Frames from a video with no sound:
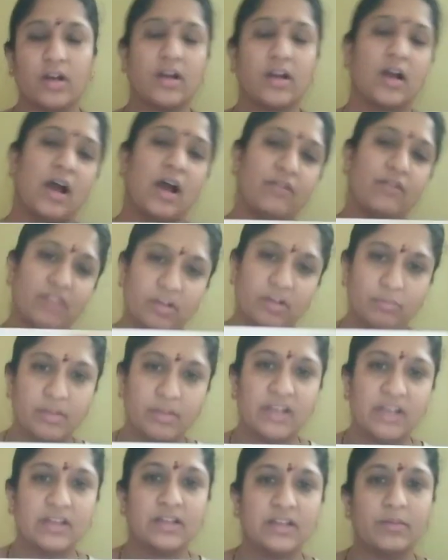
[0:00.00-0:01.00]
after
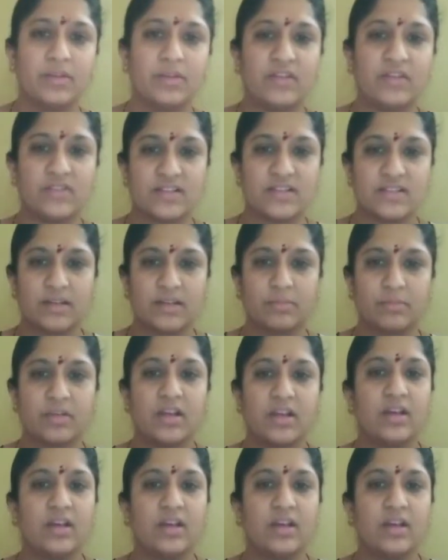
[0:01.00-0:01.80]
completing the previous step.